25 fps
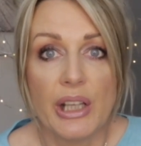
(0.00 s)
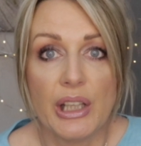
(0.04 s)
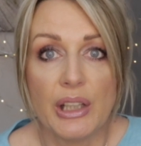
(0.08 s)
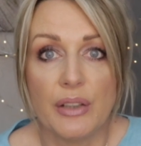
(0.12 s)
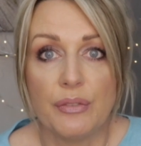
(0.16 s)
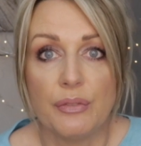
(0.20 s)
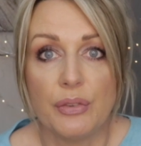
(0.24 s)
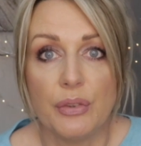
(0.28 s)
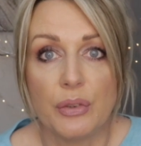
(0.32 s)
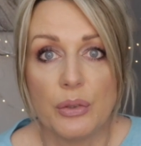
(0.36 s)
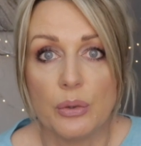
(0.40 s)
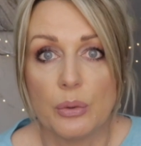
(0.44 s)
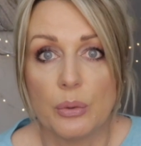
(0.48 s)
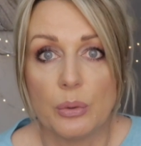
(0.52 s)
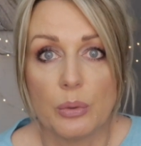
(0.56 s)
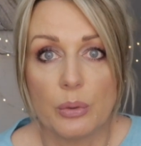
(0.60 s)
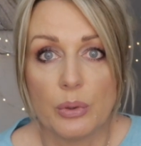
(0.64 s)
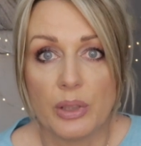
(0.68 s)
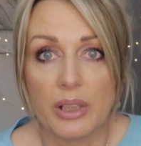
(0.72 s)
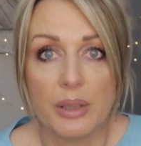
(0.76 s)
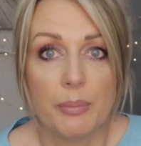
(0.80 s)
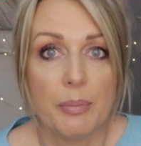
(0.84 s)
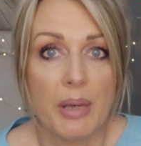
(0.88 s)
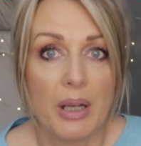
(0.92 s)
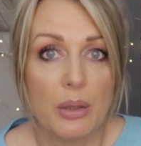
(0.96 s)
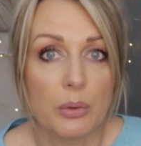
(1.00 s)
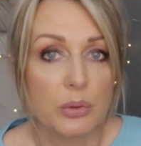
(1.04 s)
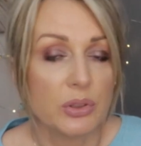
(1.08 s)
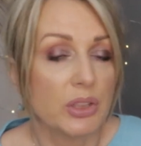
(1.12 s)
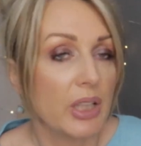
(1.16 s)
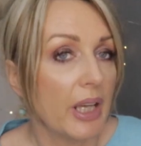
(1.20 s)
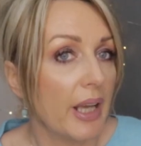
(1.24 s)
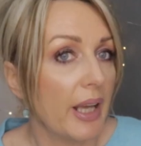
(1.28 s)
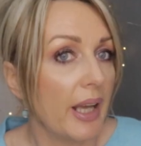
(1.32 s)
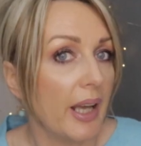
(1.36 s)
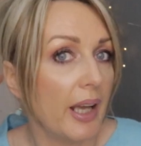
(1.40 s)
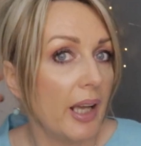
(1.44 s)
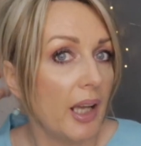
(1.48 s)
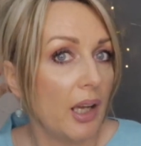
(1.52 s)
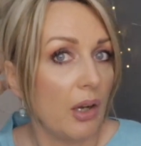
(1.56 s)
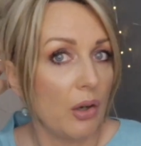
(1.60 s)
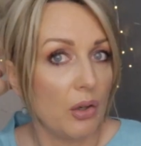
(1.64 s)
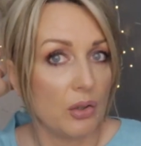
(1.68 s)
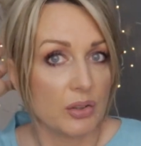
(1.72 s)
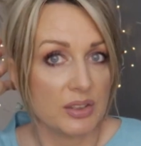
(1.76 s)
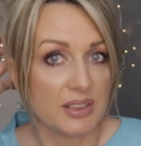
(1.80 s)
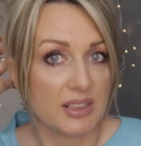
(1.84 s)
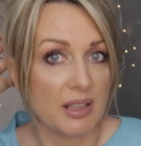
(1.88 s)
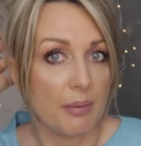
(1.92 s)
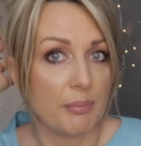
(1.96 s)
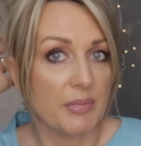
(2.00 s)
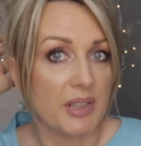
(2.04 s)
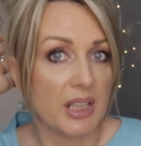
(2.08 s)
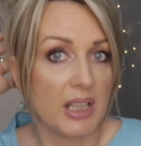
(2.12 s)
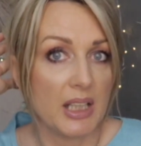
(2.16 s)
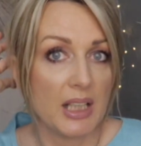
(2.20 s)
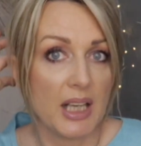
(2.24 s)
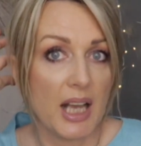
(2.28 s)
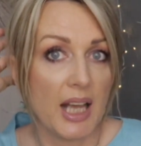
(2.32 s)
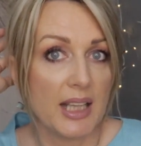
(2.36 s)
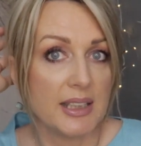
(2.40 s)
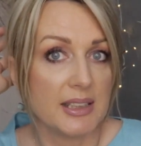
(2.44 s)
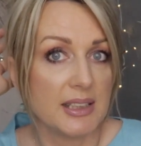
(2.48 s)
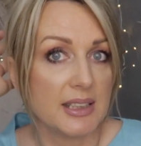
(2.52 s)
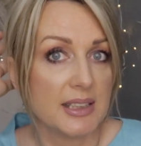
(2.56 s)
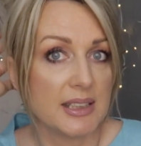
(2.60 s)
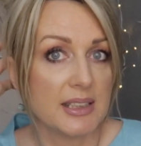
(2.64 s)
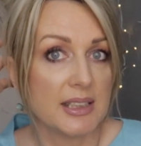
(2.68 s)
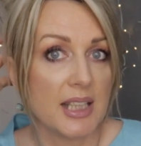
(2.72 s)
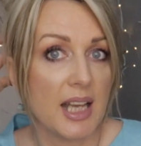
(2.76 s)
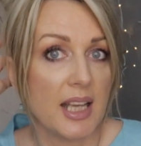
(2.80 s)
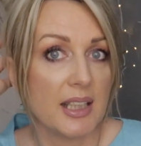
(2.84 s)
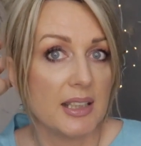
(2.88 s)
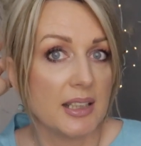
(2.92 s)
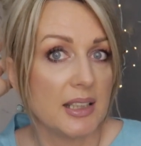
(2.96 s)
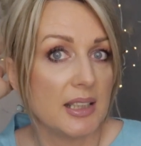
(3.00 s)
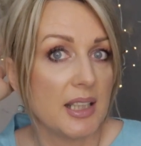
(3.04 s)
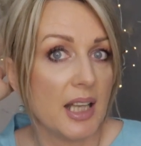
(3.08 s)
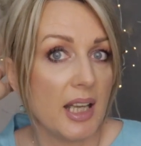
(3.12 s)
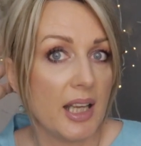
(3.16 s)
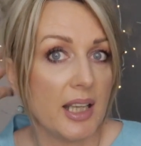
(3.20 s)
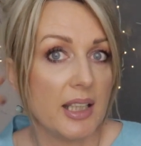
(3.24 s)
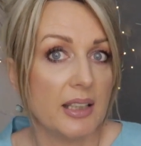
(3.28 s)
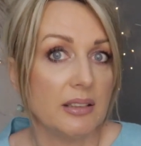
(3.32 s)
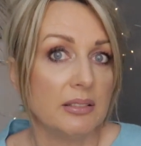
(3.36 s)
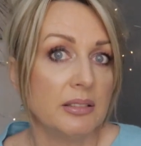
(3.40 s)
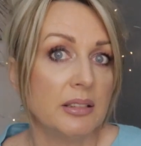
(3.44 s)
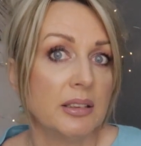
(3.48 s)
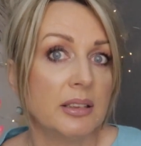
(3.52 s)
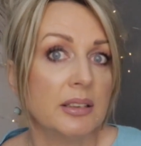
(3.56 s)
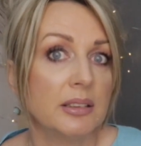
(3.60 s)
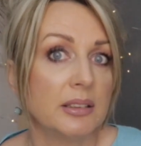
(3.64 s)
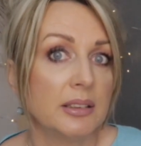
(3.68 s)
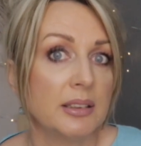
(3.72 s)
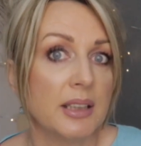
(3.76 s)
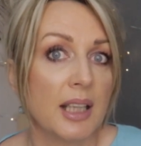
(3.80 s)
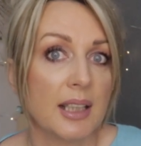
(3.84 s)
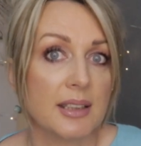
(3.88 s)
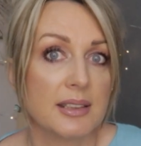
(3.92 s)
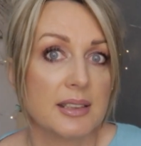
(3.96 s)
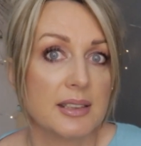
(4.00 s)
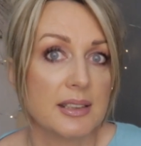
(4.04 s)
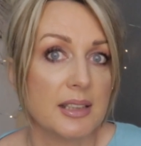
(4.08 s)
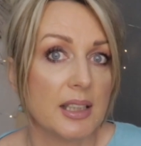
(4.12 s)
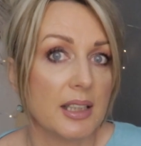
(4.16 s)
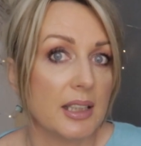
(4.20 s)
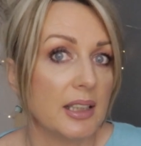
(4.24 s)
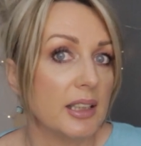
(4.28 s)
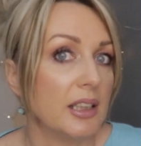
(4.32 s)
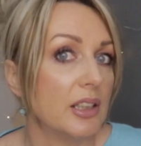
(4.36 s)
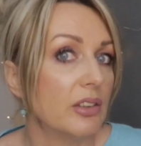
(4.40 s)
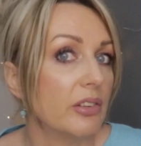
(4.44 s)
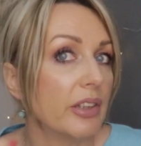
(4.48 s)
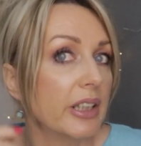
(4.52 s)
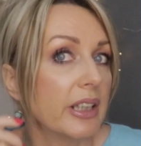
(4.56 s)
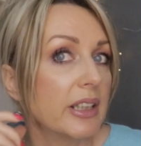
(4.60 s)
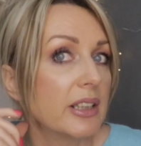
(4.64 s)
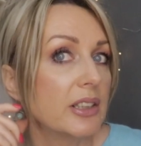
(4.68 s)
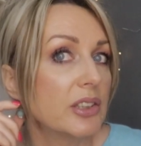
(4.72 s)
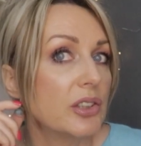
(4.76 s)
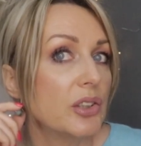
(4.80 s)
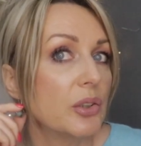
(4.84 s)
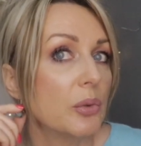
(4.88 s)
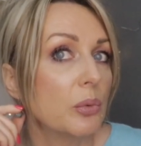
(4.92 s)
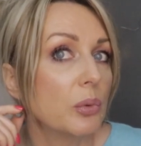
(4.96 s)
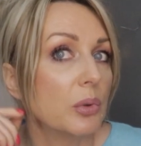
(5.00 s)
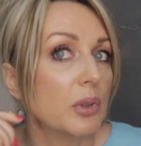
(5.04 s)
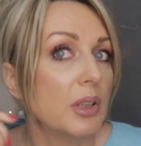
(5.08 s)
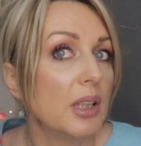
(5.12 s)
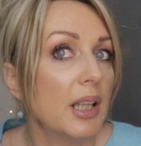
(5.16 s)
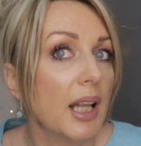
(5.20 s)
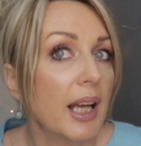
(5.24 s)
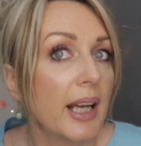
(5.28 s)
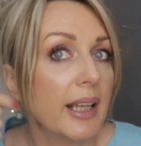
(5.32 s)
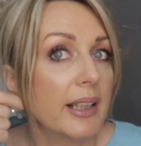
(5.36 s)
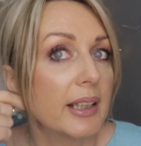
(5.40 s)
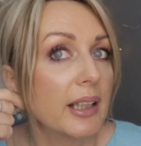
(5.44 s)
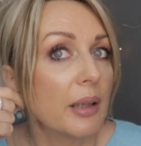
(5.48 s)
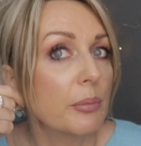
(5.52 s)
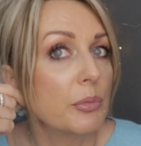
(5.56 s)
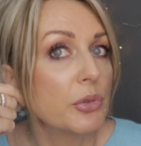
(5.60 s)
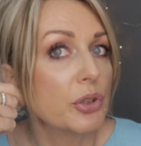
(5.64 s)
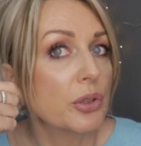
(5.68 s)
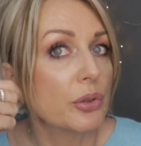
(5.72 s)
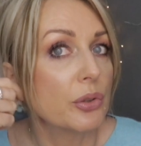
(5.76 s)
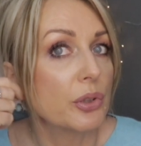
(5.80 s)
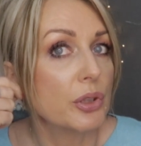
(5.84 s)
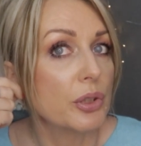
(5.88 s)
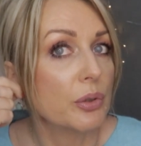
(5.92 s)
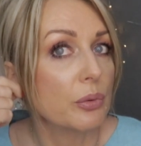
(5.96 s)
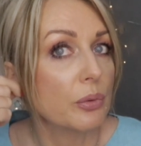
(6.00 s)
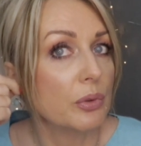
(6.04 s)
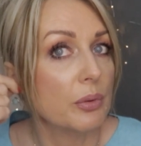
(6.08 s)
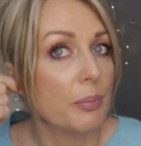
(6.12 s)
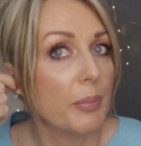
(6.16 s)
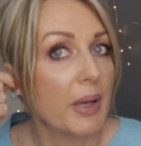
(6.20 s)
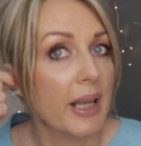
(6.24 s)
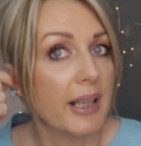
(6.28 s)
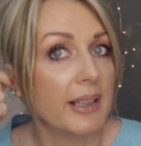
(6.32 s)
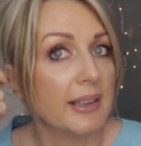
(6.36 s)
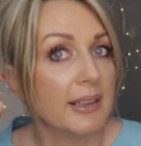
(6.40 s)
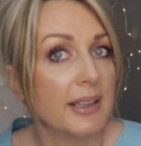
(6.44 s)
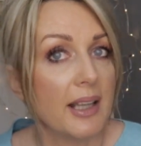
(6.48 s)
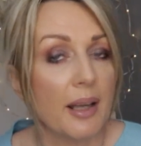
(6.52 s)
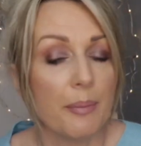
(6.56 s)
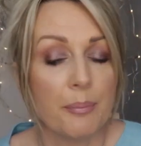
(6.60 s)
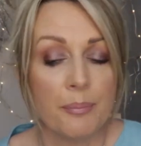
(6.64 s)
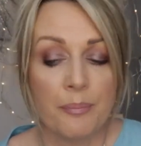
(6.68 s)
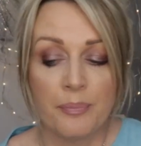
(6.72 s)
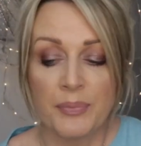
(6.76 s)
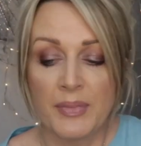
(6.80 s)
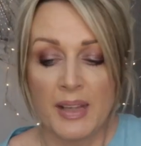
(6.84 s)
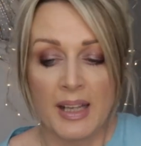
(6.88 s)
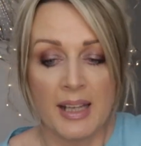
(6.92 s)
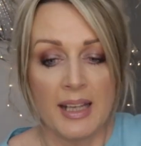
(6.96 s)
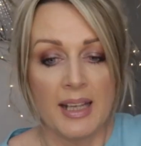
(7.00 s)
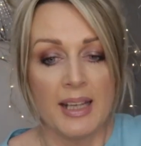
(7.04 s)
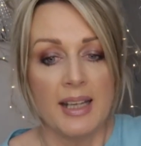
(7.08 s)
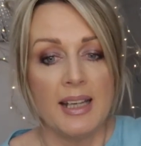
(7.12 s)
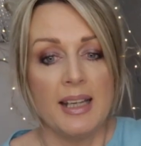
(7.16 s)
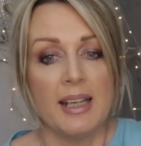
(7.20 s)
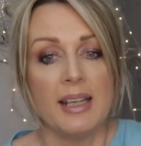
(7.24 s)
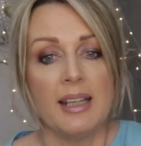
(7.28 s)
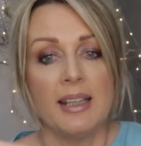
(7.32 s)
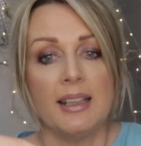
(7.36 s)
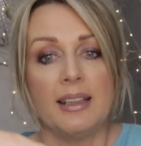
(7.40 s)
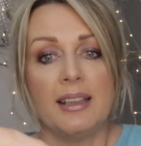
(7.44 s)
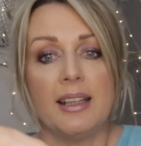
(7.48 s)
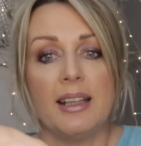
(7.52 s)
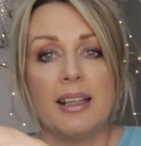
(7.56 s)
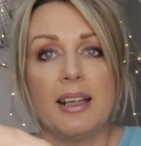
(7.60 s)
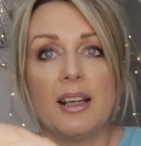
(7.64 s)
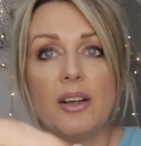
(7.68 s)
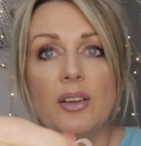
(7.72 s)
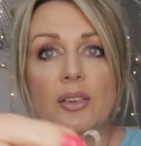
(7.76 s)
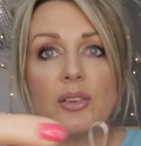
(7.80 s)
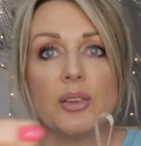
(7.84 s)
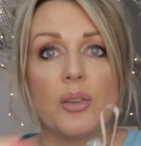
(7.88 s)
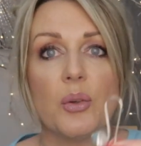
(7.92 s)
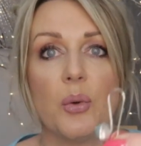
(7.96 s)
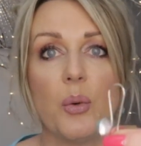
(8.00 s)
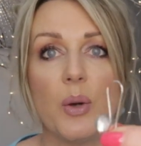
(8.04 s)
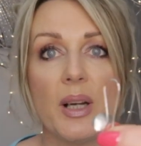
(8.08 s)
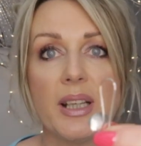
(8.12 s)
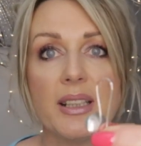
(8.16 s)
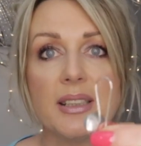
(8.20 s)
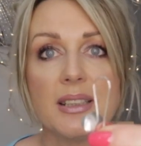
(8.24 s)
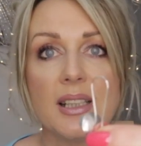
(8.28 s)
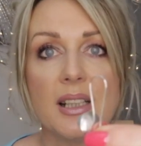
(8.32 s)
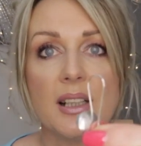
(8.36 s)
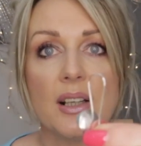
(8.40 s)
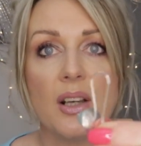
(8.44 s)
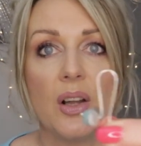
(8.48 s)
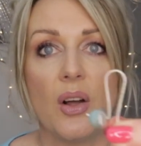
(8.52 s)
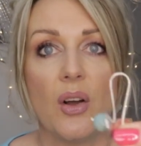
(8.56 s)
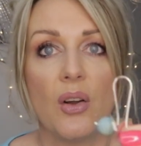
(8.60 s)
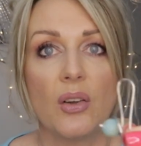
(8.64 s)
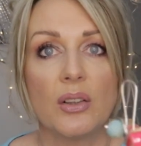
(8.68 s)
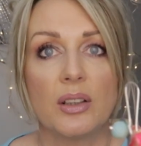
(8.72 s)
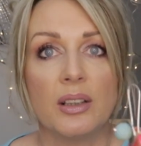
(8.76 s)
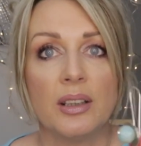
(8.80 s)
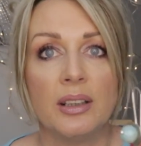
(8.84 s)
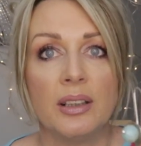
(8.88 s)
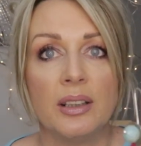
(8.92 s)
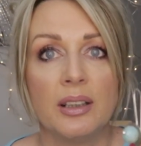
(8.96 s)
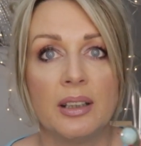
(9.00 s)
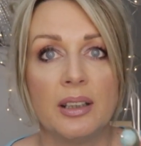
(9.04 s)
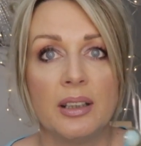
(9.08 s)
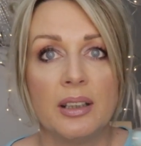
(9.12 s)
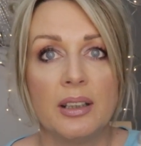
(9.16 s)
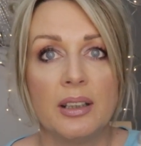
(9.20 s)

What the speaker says: if you emailed her or something and said that that's the earrings you would like, I'm sure she would make them. They are on quite a long